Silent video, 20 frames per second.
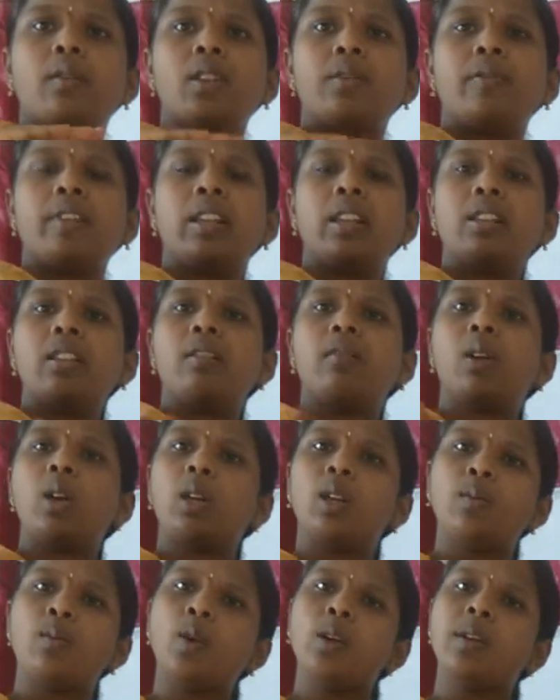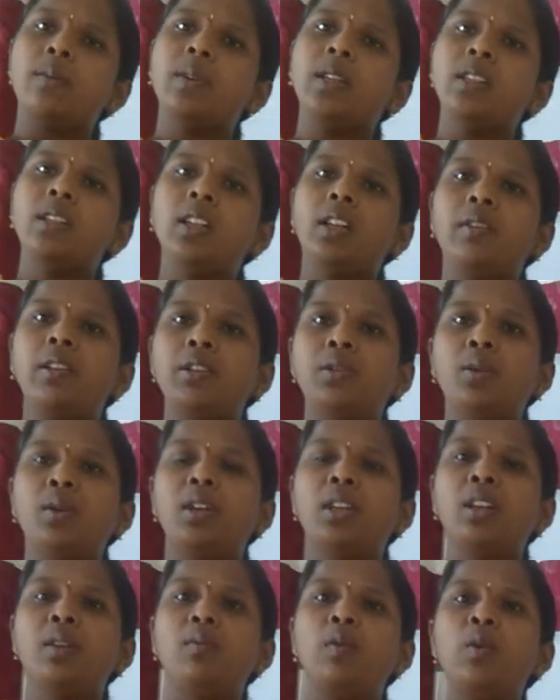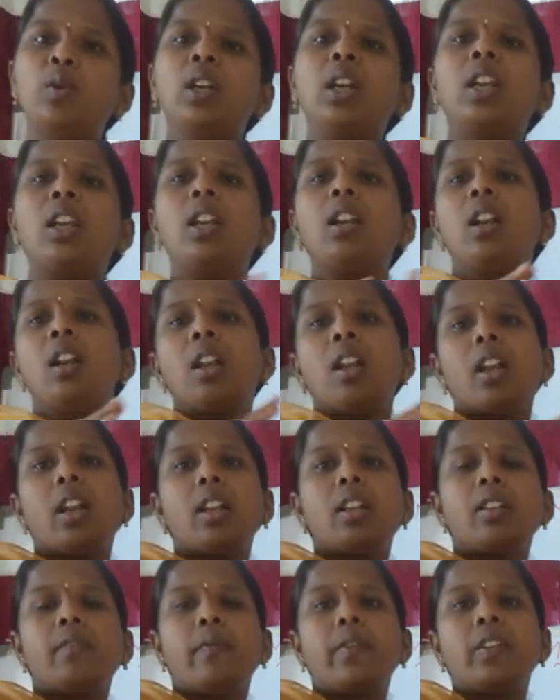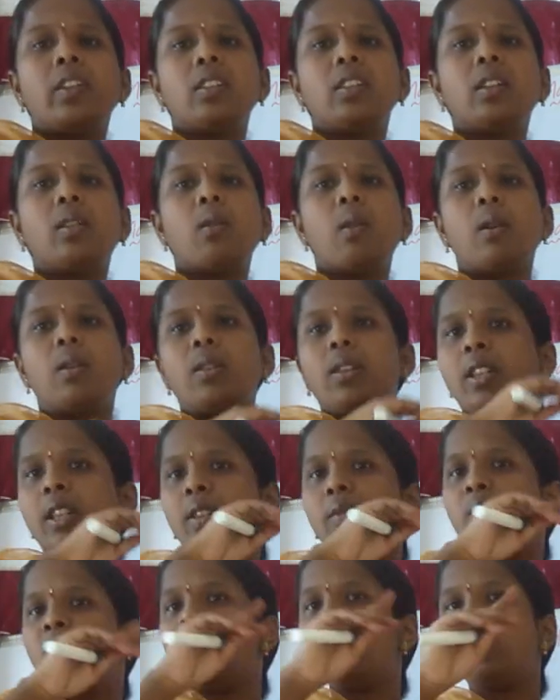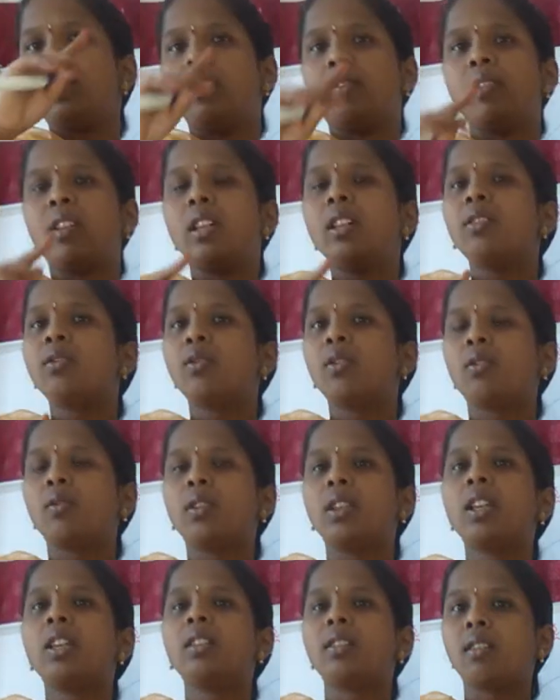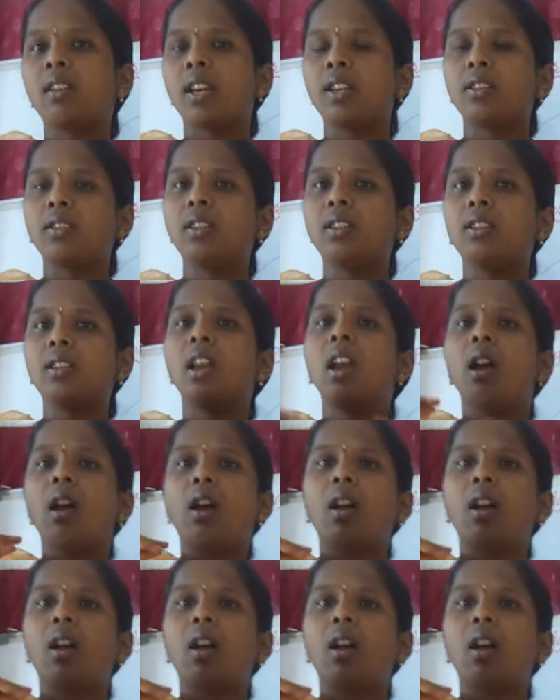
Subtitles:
If it is a water body, means it will show in the blue color, and if it is a continent, means it will show the structures,